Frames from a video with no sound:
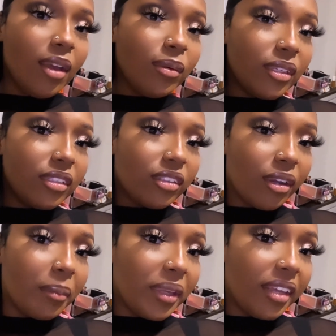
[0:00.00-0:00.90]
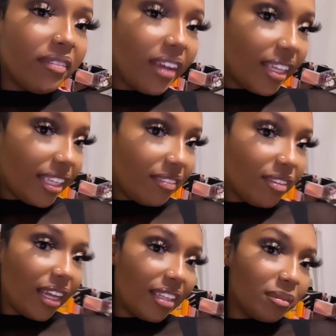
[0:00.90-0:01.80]
will determine if I give you
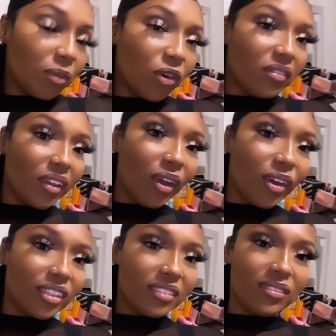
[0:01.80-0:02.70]
guys more vlogs,